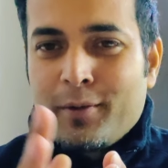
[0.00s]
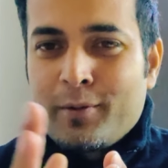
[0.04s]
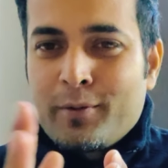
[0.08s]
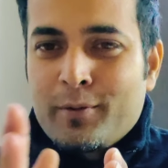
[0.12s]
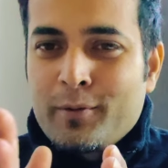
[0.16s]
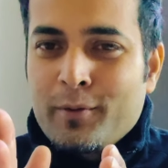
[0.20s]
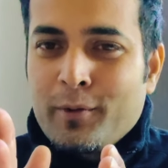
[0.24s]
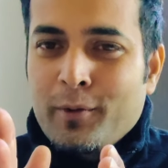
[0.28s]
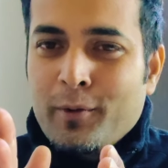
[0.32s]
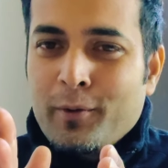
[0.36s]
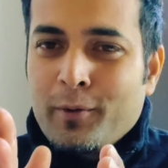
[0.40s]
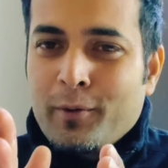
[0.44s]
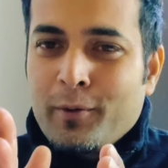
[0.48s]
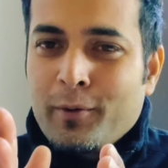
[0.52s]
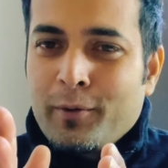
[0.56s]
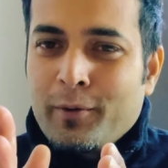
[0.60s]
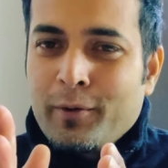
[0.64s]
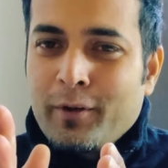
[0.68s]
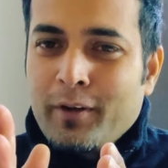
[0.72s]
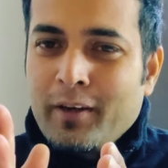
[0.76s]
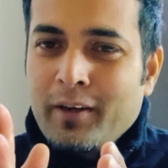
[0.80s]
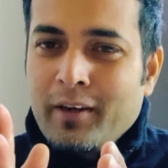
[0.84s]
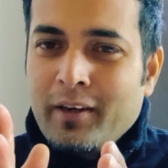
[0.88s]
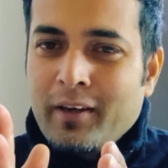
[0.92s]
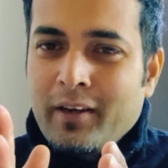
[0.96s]
So,
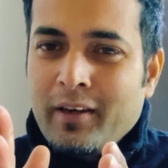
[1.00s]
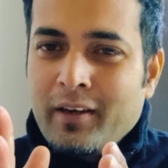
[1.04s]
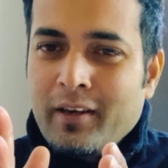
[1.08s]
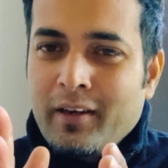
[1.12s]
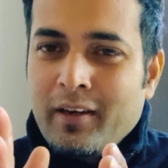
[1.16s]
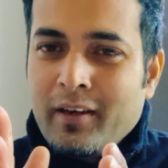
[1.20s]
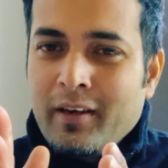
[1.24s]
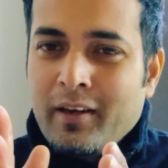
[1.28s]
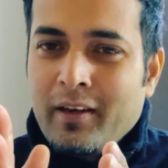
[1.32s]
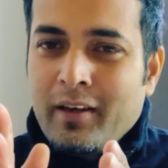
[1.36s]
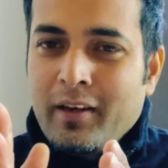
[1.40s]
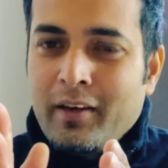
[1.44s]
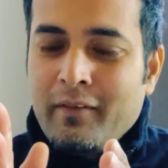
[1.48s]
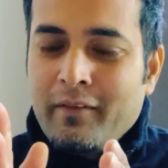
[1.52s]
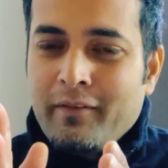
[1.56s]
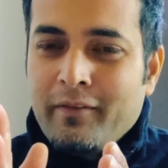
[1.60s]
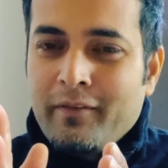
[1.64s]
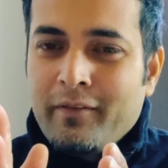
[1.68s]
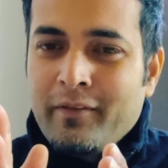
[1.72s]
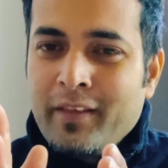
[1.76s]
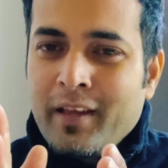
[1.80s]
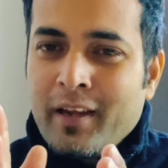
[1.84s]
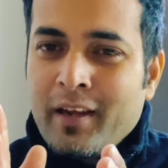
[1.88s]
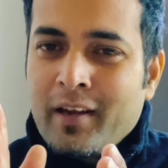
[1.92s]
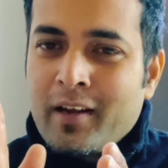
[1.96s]

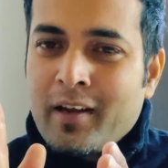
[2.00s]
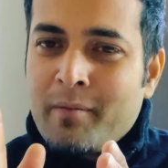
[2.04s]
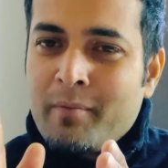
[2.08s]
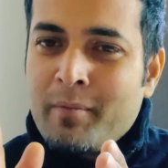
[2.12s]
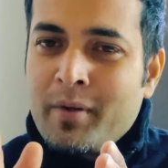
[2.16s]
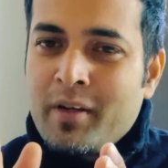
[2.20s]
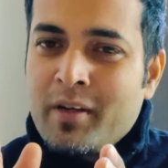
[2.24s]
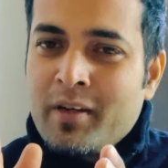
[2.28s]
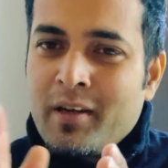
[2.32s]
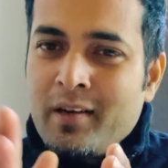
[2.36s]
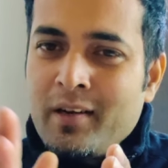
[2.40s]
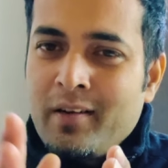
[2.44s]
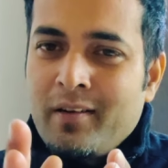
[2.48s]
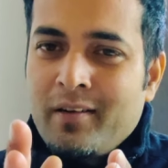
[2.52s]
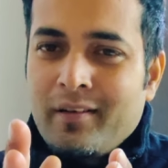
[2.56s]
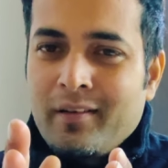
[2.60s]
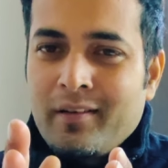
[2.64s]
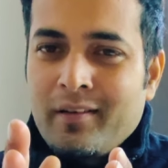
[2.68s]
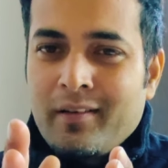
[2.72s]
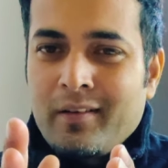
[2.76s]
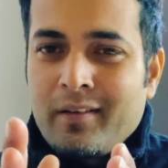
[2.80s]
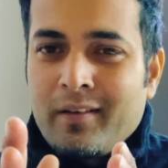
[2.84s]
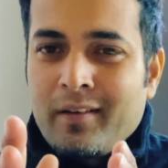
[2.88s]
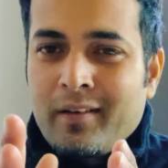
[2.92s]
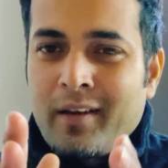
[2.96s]
if they committed
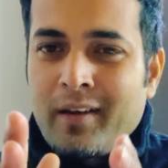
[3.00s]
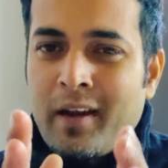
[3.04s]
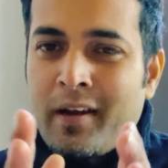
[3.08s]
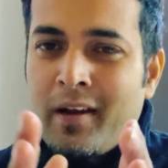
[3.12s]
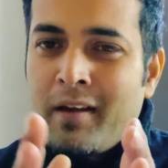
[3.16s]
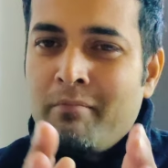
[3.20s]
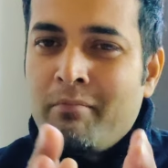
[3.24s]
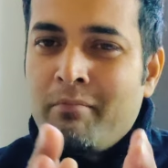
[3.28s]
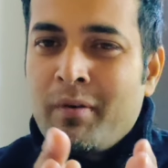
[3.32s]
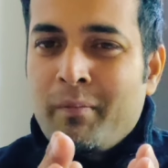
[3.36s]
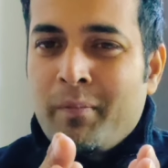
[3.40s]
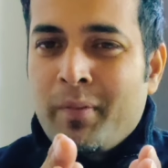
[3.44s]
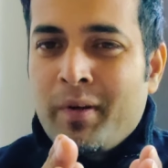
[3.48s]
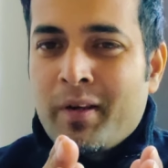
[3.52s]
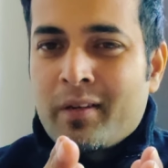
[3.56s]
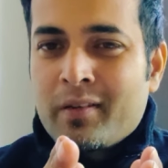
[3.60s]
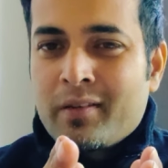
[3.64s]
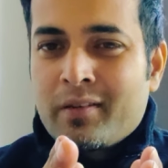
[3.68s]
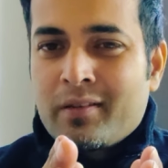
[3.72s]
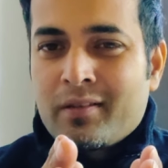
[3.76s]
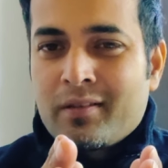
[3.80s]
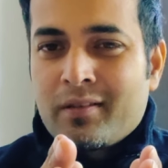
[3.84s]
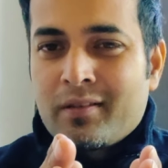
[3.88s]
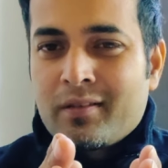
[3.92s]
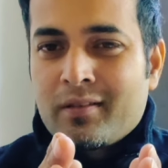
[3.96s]
10
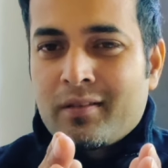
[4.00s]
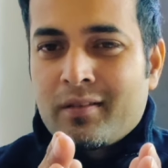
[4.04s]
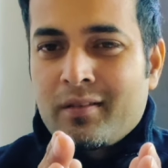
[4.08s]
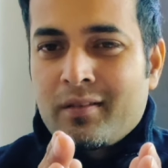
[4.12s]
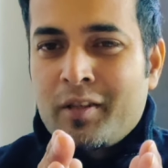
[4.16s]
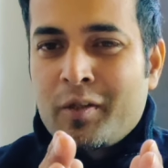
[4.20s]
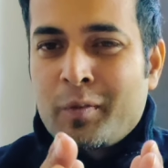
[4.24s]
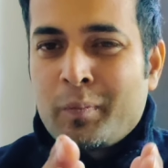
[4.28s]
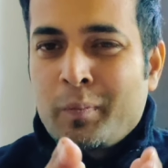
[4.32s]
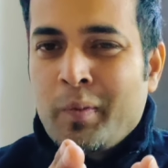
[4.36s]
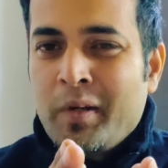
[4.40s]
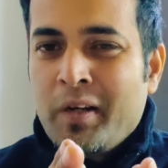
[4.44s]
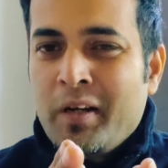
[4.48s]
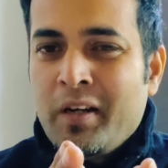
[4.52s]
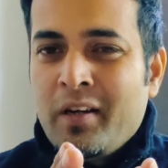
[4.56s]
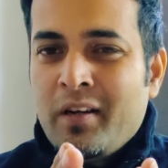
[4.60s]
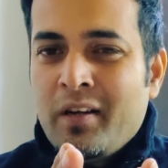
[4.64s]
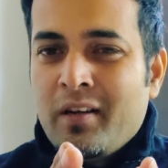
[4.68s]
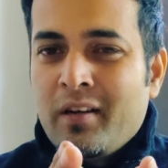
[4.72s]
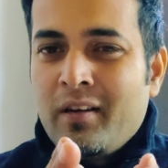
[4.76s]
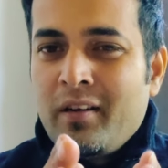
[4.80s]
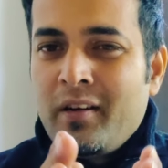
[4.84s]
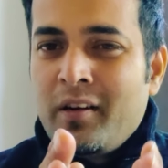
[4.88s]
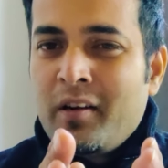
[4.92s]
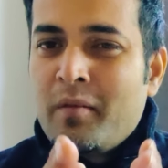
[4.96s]
mbps
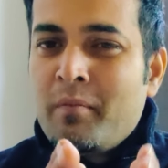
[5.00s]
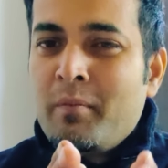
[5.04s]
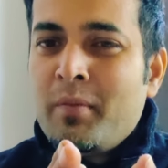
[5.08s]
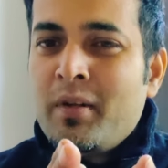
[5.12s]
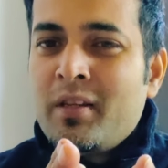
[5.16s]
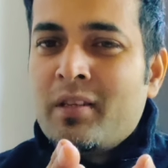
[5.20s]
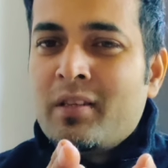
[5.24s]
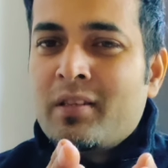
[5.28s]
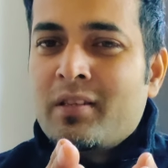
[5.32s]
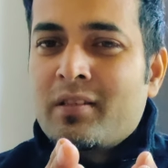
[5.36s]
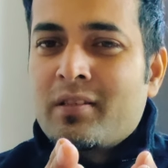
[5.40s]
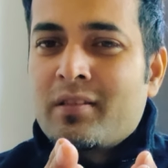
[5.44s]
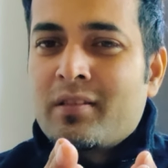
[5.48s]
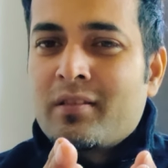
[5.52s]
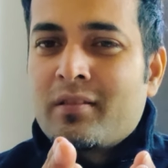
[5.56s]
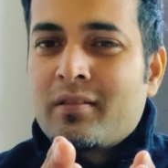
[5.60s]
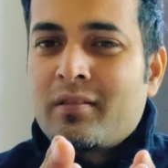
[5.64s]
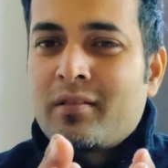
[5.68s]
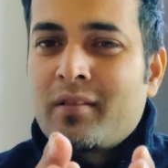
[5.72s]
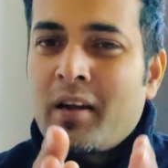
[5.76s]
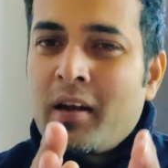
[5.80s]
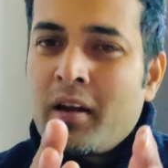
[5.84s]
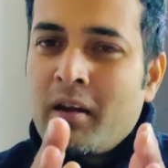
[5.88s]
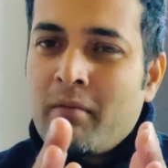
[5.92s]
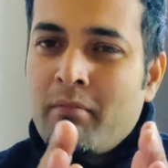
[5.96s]
speed, it means
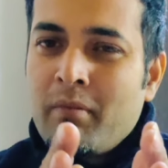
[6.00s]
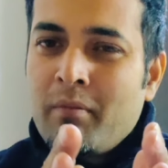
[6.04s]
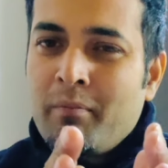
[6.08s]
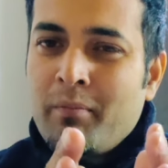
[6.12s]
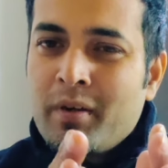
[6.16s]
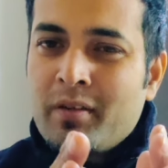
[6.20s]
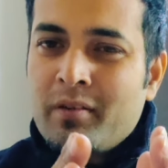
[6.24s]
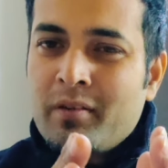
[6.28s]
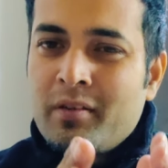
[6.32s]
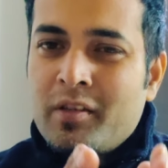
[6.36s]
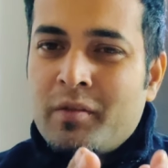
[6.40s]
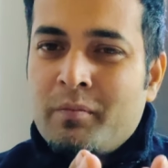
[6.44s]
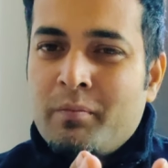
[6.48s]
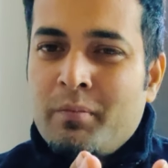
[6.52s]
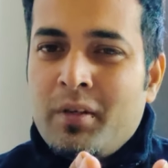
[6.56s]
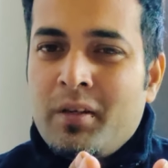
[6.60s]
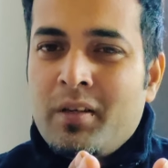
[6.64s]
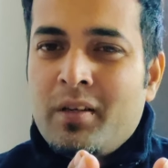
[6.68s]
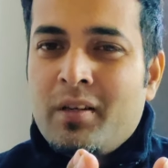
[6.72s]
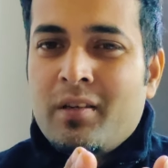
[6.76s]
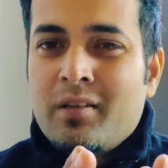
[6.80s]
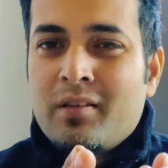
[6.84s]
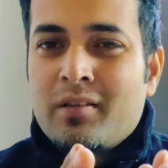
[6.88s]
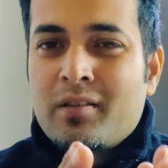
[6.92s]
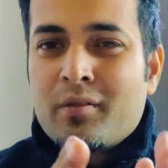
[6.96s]
10 mbps
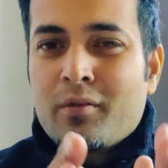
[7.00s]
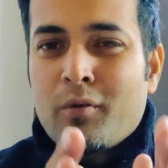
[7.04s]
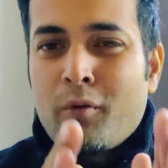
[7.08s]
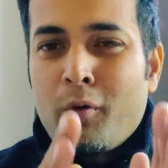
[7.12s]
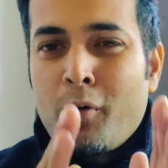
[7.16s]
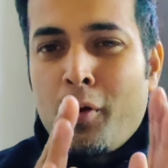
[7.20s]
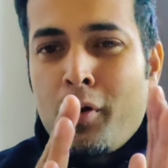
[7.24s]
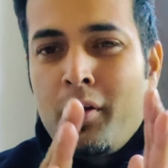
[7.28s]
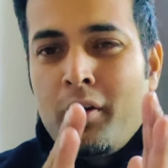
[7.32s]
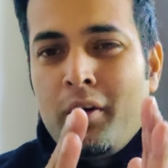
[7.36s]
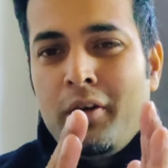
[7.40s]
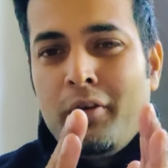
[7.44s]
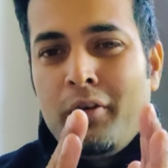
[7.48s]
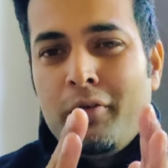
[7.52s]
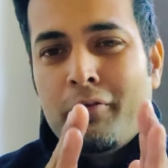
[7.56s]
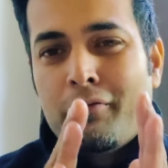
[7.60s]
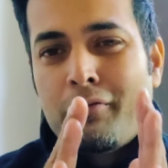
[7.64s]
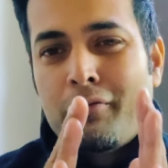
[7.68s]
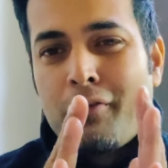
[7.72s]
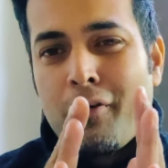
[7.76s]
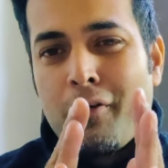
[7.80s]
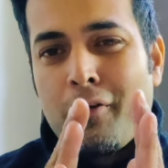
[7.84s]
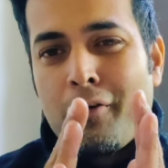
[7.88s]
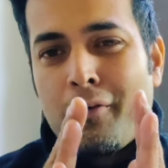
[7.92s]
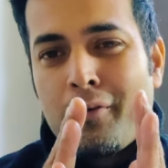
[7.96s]
speeds only
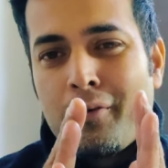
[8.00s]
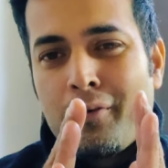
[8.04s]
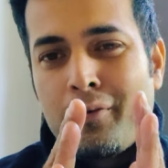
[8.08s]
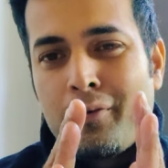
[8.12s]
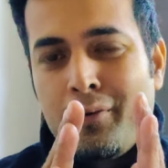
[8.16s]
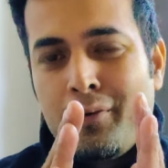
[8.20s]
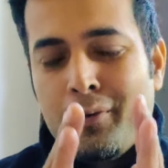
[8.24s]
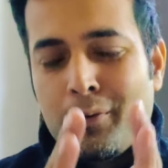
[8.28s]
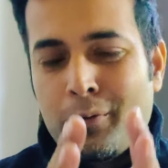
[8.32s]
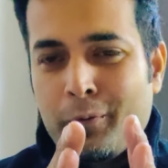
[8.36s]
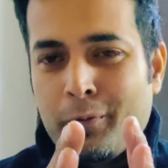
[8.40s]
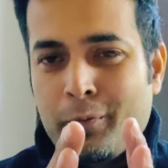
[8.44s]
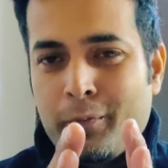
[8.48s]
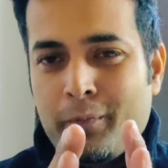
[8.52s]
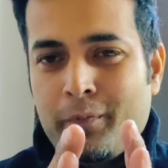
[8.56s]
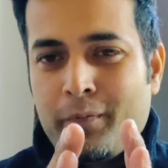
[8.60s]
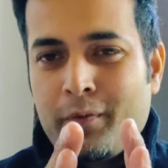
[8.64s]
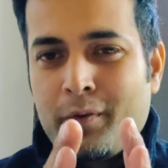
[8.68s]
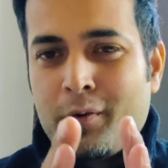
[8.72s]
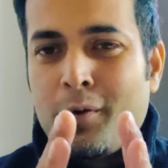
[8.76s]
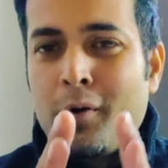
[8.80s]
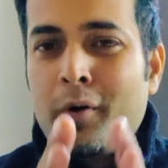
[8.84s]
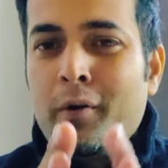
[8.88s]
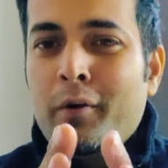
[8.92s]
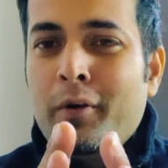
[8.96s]
for you,
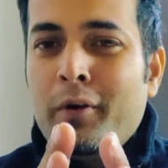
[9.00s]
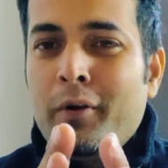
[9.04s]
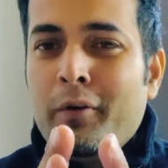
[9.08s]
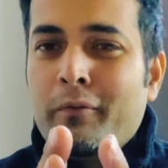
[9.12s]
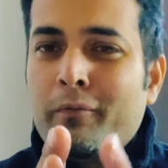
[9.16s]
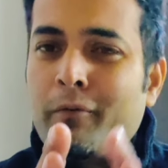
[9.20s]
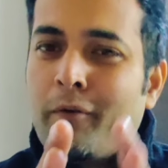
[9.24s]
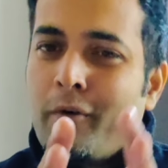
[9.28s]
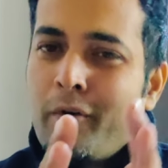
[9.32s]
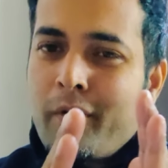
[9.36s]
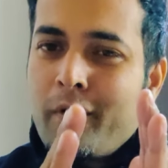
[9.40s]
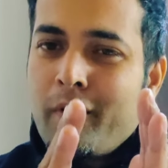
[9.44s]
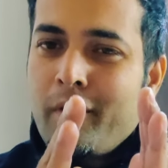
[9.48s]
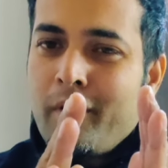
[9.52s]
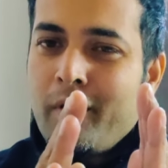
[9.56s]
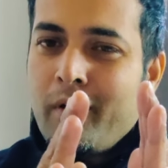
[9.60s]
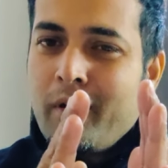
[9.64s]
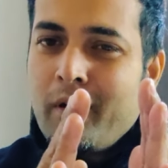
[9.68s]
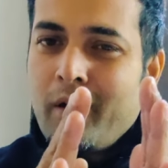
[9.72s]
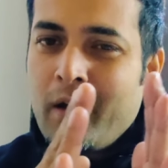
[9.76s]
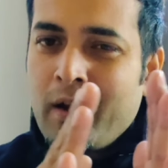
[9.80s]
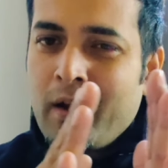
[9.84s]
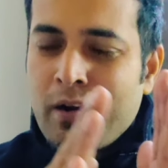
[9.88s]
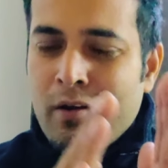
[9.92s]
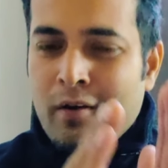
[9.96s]
only for
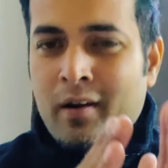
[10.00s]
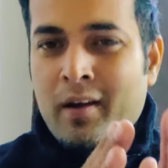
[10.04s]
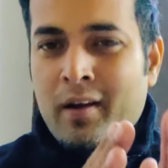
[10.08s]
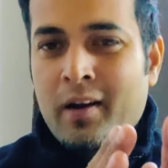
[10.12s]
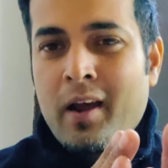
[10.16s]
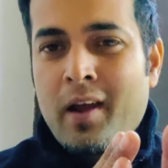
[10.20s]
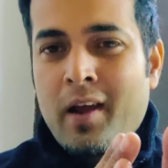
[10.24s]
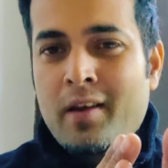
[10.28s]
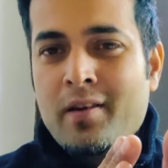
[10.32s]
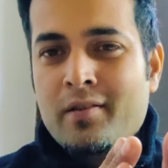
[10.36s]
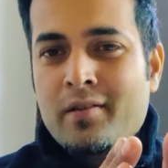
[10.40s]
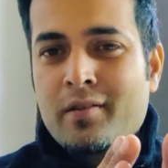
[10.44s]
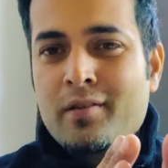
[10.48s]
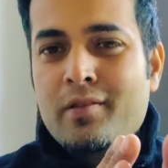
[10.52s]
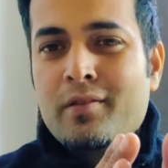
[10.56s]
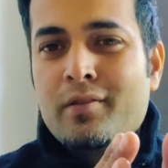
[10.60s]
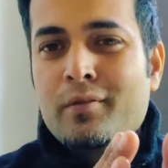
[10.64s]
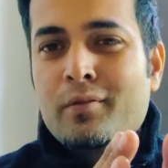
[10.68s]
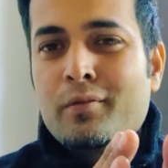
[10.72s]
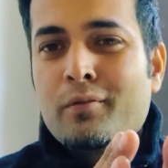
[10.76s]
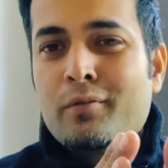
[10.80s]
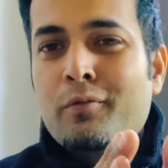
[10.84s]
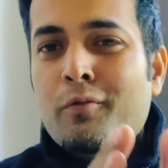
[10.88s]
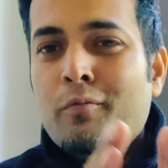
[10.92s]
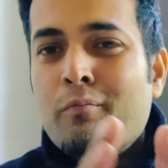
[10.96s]
an
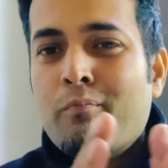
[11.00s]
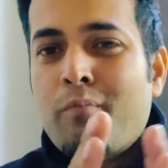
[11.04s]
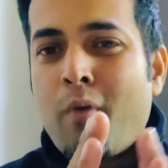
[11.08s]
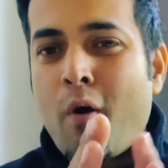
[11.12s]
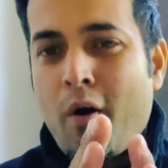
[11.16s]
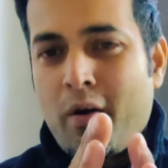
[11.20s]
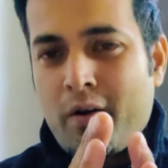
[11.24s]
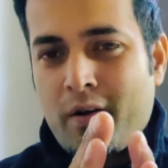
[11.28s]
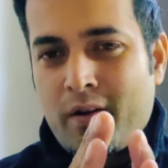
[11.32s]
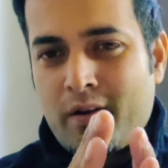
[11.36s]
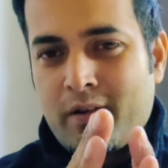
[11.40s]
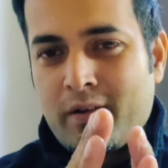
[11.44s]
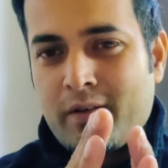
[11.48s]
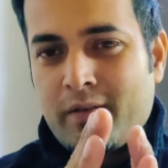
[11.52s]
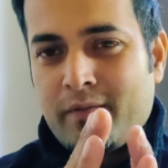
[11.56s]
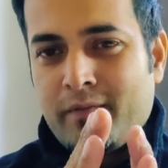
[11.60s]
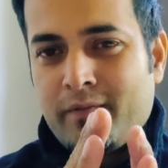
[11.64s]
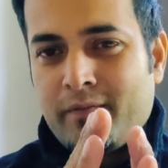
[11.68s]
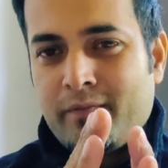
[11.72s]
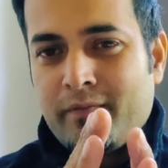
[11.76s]
organizations who bought.